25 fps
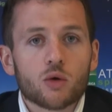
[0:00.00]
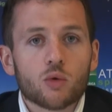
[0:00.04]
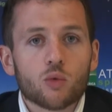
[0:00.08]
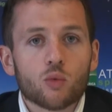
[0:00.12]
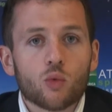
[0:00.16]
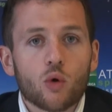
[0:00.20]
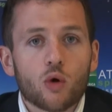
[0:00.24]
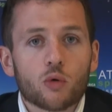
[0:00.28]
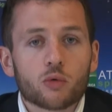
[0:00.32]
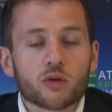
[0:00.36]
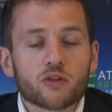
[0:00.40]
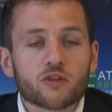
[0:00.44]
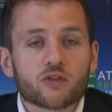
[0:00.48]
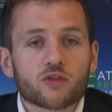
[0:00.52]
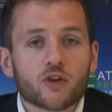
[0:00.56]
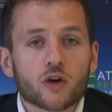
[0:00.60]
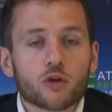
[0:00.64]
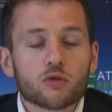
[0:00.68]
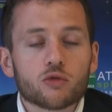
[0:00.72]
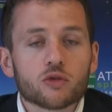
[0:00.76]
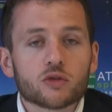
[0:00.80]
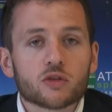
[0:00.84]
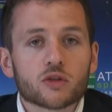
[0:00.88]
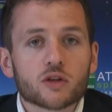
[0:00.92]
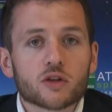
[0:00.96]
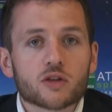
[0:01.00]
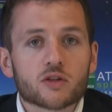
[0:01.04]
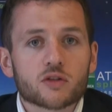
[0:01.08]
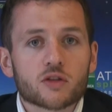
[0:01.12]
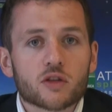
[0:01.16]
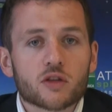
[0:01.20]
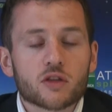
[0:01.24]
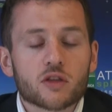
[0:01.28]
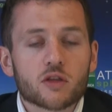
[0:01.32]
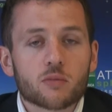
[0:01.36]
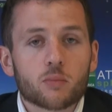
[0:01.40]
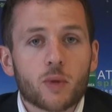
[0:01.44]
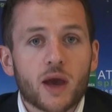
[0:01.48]
What we found is
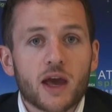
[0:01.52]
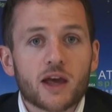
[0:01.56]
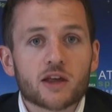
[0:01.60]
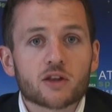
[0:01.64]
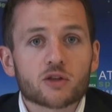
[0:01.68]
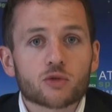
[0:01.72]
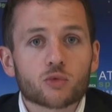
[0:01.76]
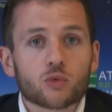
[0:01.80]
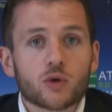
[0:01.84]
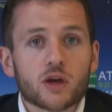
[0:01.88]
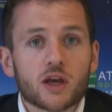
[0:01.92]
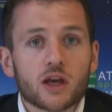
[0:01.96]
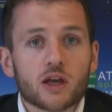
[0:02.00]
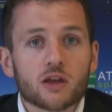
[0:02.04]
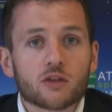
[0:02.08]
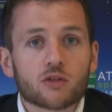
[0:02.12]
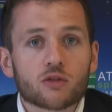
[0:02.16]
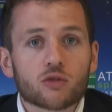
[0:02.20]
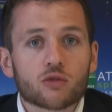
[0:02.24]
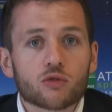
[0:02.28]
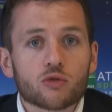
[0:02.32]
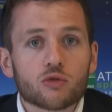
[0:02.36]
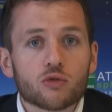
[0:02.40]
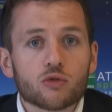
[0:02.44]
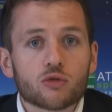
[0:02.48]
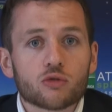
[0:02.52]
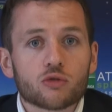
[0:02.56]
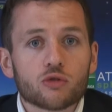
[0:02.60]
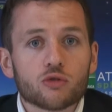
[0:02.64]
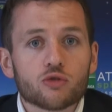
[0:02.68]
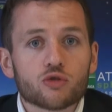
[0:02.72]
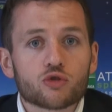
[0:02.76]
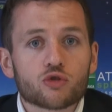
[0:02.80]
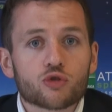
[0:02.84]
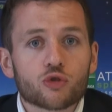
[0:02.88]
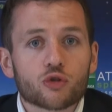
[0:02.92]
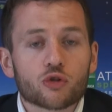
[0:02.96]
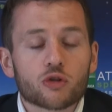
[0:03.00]
that the best way to, to
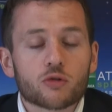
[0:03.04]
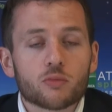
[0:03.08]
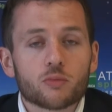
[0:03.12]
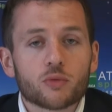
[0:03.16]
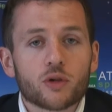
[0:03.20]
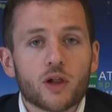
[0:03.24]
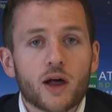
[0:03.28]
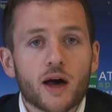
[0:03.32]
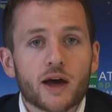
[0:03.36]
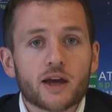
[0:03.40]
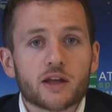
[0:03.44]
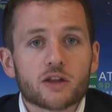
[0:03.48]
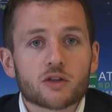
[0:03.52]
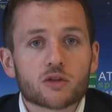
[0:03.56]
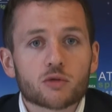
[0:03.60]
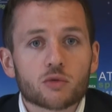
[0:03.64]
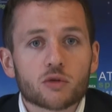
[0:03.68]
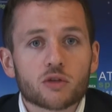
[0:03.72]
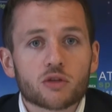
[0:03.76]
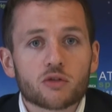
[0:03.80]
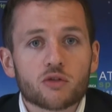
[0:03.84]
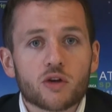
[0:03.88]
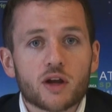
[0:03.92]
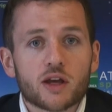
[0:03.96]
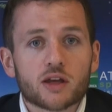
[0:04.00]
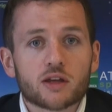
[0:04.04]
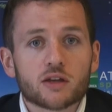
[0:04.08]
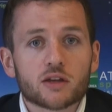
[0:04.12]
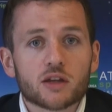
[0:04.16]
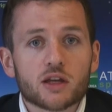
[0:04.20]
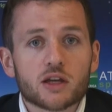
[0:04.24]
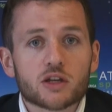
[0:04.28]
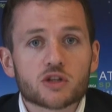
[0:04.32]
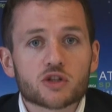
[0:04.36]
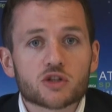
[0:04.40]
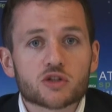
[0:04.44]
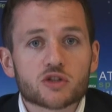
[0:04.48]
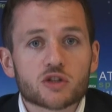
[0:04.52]
ensure compliance with the
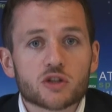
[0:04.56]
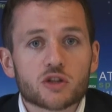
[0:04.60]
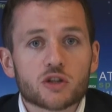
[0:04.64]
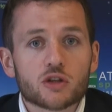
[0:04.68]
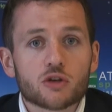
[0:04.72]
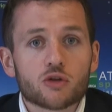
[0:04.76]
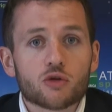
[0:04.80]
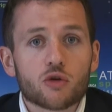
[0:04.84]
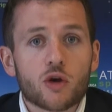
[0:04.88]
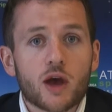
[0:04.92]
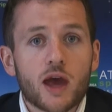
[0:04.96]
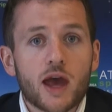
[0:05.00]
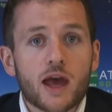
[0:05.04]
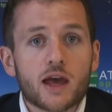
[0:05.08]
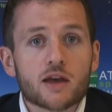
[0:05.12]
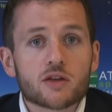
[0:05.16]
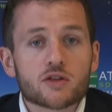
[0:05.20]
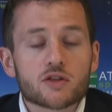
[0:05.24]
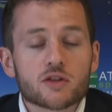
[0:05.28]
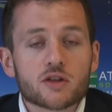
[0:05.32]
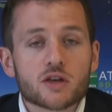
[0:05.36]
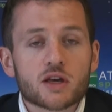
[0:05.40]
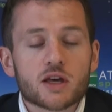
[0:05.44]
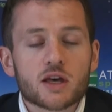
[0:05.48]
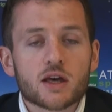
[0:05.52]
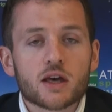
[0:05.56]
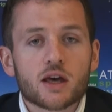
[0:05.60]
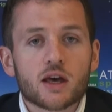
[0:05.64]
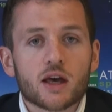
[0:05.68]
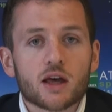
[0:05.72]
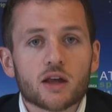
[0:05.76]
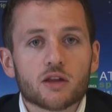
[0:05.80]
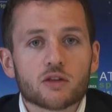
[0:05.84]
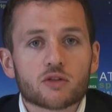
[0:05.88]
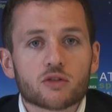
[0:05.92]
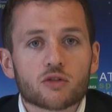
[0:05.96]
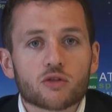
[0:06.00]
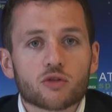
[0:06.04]
regulations in the US
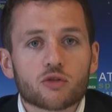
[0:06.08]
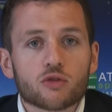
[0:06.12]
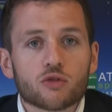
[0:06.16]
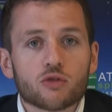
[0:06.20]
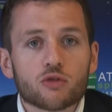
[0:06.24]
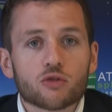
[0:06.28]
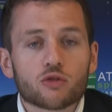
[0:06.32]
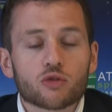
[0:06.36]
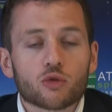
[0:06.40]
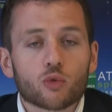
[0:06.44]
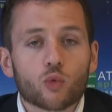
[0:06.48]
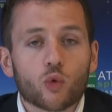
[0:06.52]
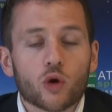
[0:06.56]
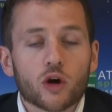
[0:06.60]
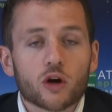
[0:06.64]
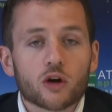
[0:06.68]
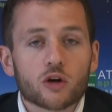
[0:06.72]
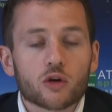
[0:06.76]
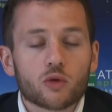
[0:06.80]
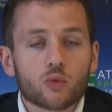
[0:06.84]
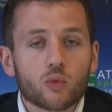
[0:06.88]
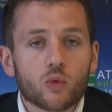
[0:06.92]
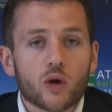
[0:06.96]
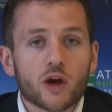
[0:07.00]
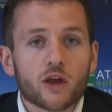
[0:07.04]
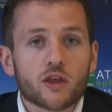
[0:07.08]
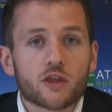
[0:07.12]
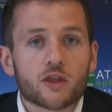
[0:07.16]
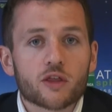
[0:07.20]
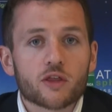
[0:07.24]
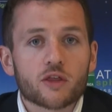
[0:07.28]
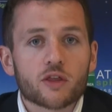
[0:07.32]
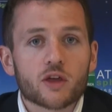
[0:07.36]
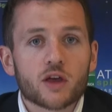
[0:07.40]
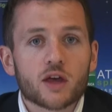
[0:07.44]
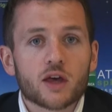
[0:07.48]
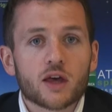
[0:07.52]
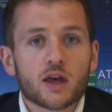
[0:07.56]
is to, to work
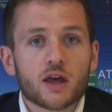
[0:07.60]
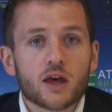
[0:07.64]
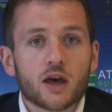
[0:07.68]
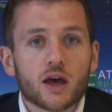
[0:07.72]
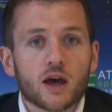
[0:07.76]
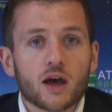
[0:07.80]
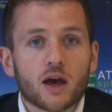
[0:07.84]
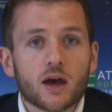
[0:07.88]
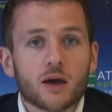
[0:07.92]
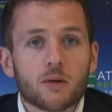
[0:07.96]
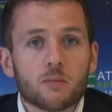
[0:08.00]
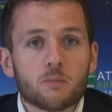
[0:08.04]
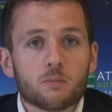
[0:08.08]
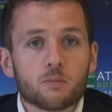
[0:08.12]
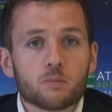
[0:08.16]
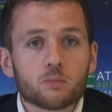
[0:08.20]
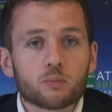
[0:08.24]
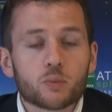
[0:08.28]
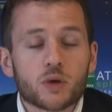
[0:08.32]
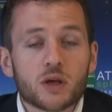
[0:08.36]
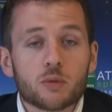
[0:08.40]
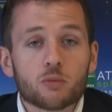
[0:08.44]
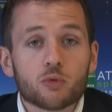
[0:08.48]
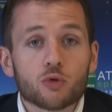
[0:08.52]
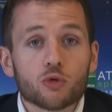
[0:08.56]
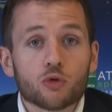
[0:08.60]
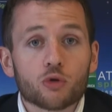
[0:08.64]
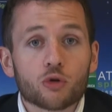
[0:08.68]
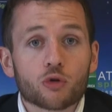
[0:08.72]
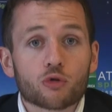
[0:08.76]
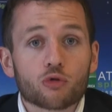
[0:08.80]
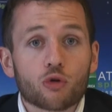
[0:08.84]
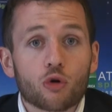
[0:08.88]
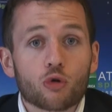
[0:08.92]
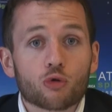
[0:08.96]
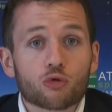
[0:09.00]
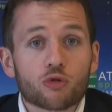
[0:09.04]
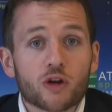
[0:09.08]
with um, people
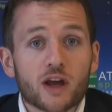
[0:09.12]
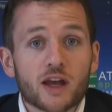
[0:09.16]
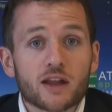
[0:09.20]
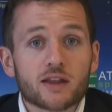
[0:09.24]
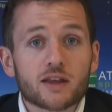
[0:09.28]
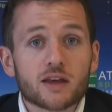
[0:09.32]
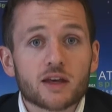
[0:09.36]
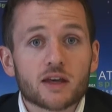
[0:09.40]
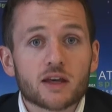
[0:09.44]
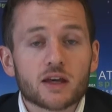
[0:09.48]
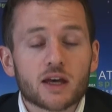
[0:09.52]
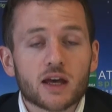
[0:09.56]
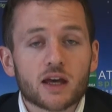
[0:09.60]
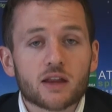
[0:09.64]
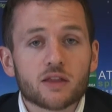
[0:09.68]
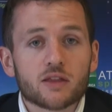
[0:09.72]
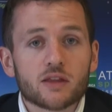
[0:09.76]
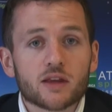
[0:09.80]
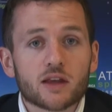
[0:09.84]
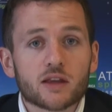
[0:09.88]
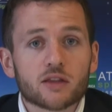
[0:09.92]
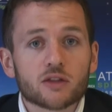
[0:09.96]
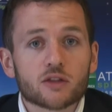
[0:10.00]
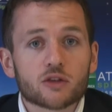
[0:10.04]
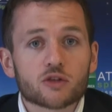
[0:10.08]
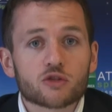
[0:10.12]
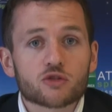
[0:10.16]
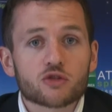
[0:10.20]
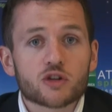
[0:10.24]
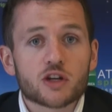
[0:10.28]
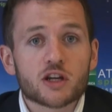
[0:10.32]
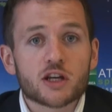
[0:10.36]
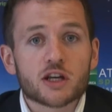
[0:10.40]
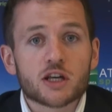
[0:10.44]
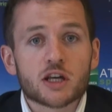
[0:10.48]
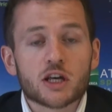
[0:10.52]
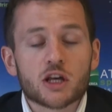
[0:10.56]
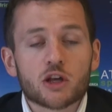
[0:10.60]
who are already in the
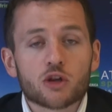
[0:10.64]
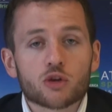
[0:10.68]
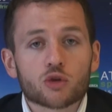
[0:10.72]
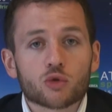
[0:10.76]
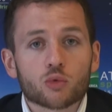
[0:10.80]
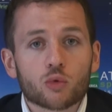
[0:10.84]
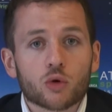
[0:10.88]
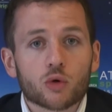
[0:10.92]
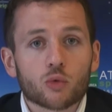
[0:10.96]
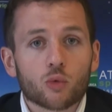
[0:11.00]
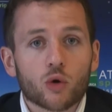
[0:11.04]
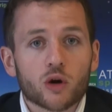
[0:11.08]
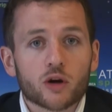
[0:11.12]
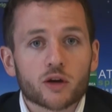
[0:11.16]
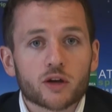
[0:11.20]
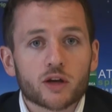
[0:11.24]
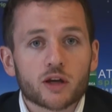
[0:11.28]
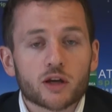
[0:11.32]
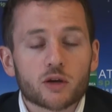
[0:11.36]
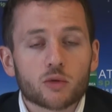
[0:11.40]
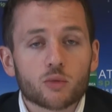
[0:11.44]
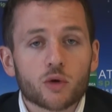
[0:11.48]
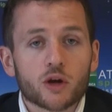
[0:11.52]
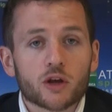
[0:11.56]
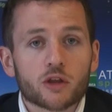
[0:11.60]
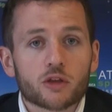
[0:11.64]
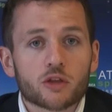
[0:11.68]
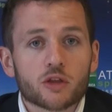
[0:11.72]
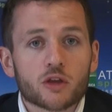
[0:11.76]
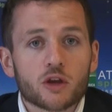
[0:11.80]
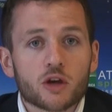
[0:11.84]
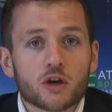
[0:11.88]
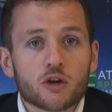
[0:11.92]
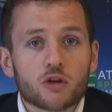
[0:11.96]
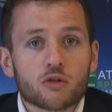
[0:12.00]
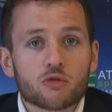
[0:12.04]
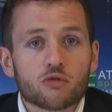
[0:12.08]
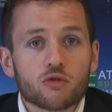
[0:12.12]
industry. So we're working with
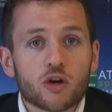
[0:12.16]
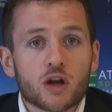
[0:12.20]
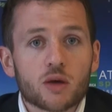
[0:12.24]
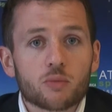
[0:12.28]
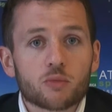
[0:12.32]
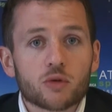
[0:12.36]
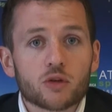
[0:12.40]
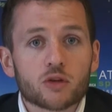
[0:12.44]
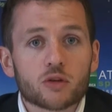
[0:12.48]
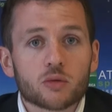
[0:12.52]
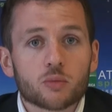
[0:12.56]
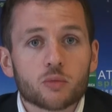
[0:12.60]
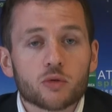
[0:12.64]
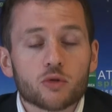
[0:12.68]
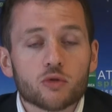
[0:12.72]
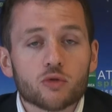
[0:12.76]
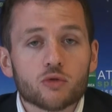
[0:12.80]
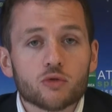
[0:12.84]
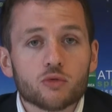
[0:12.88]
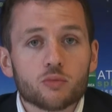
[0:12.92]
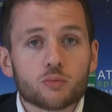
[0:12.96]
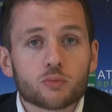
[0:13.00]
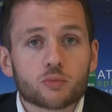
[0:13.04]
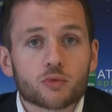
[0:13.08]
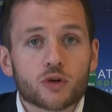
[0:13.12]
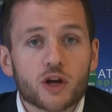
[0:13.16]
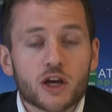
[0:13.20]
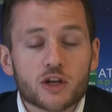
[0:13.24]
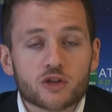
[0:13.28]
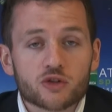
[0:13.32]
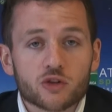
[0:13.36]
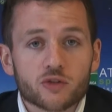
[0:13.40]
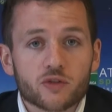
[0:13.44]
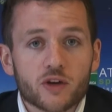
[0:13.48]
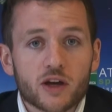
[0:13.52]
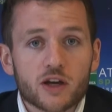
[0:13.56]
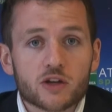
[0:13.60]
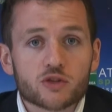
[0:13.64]
reputable
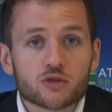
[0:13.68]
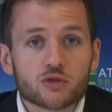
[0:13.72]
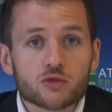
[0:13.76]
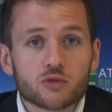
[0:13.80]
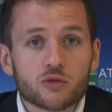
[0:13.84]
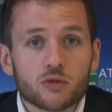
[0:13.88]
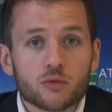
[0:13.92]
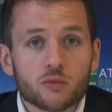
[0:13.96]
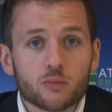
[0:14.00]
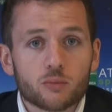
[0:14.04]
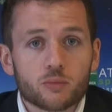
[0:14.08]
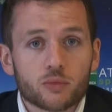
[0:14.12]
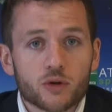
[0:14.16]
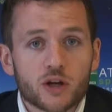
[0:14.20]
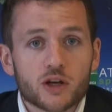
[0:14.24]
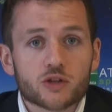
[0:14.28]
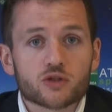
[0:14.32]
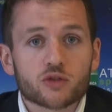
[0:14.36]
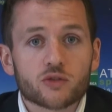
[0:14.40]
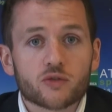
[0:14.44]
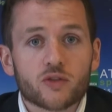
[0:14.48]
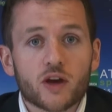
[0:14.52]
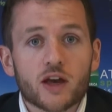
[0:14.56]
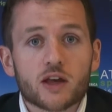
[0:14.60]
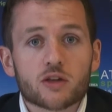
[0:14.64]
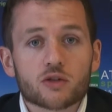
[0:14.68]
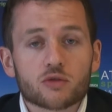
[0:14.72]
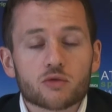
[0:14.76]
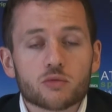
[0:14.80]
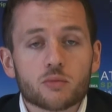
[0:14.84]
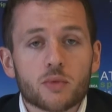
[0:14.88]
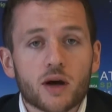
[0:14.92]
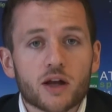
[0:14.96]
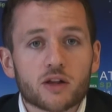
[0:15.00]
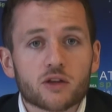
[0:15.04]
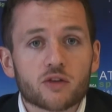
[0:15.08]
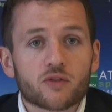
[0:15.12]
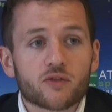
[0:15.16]
pressure vessel pressure vessel
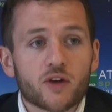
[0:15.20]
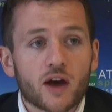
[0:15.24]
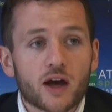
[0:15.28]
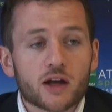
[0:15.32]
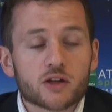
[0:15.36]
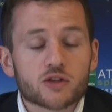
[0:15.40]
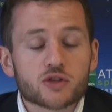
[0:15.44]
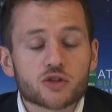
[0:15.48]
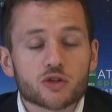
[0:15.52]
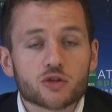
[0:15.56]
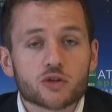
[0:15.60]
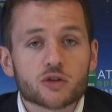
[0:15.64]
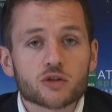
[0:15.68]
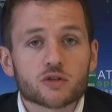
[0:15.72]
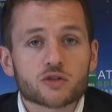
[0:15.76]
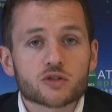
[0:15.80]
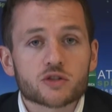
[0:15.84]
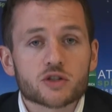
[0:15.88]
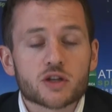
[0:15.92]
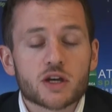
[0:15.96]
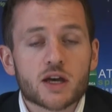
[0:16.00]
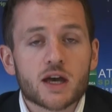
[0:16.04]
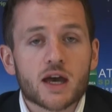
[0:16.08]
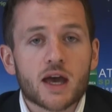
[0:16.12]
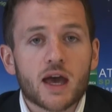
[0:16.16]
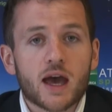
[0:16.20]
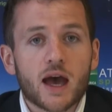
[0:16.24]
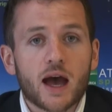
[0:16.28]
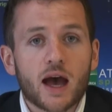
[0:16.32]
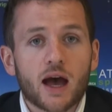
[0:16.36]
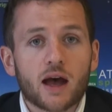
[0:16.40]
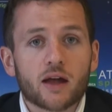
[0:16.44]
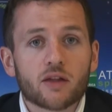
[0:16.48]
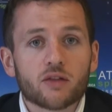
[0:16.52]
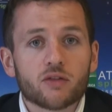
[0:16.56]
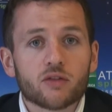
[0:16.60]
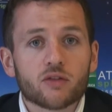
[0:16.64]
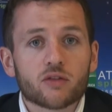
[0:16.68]
manufacturers
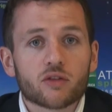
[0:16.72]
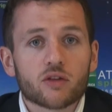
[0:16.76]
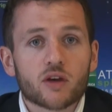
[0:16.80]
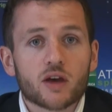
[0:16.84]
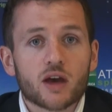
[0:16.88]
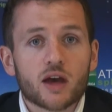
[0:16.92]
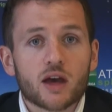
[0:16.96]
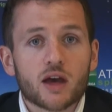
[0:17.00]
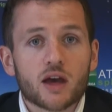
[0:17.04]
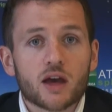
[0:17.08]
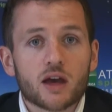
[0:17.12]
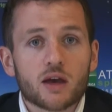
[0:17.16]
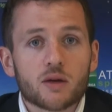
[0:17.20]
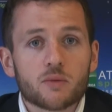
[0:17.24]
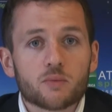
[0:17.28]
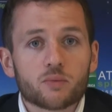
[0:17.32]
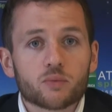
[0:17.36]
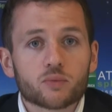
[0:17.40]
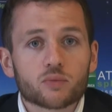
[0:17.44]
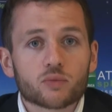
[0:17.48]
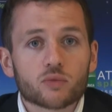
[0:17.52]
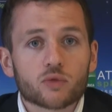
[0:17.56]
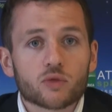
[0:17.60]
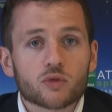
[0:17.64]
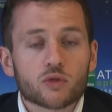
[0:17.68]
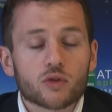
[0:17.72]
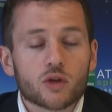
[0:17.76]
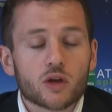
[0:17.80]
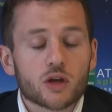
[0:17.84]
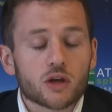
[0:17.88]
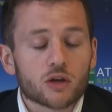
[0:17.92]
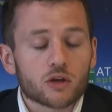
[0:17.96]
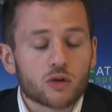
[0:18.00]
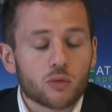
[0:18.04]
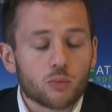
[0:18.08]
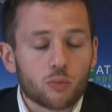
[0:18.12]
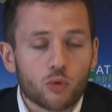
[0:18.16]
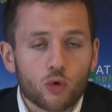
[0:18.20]
and uh,
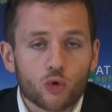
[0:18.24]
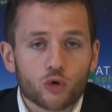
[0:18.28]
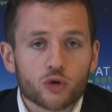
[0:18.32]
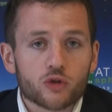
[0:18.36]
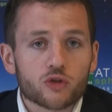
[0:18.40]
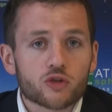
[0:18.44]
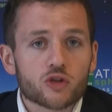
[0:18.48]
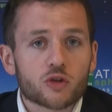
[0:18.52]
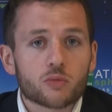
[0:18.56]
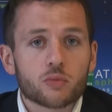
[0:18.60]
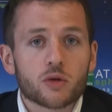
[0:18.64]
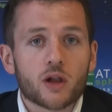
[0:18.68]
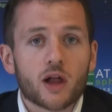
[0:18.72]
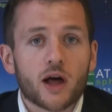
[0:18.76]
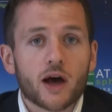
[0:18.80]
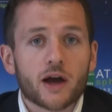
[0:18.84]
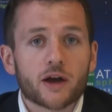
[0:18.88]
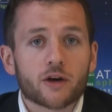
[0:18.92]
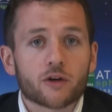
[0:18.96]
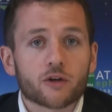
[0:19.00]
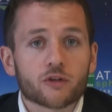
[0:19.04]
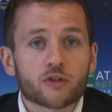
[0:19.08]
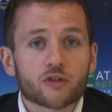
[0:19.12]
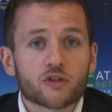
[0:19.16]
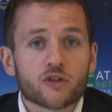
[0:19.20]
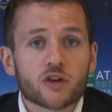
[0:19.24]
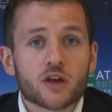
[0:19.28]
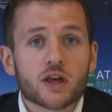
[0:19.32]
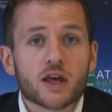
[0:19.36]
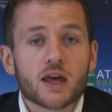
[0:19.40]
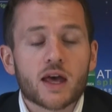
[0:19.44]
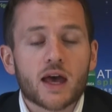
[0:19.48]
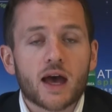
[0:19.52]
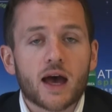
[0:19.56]
component suppliers.